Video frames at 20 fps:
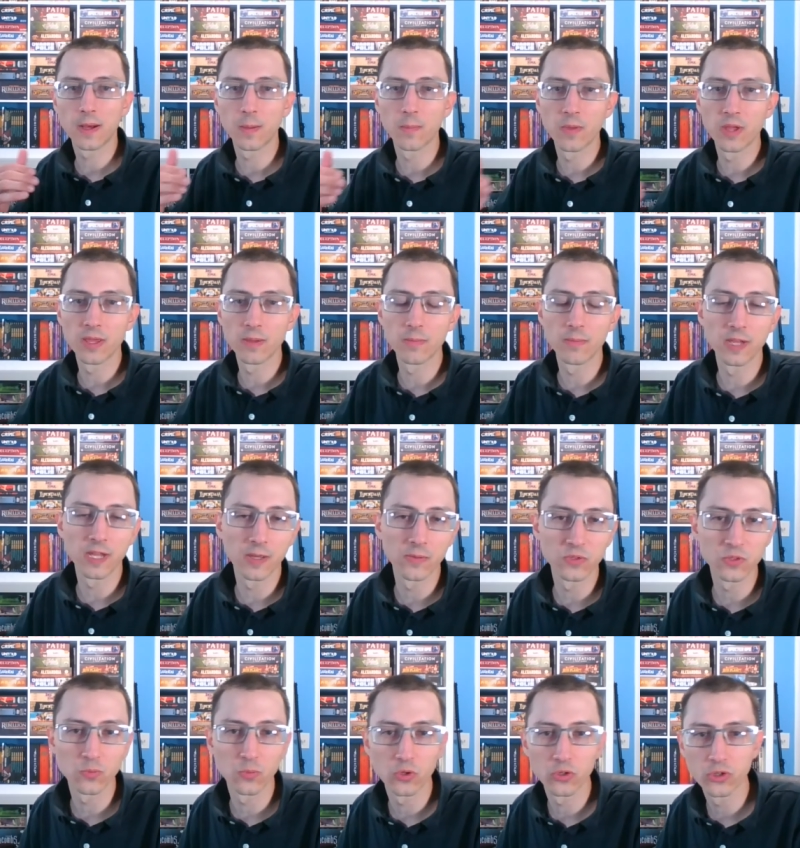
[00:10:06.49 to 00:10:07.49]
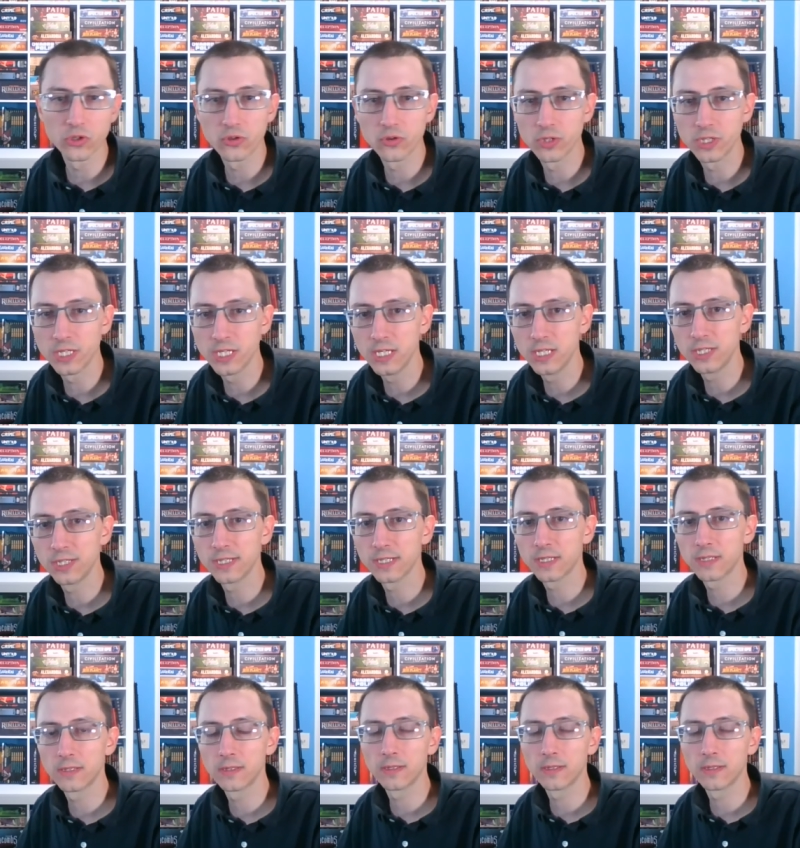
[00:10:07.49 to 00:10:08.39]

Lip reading: it becomes more strategic,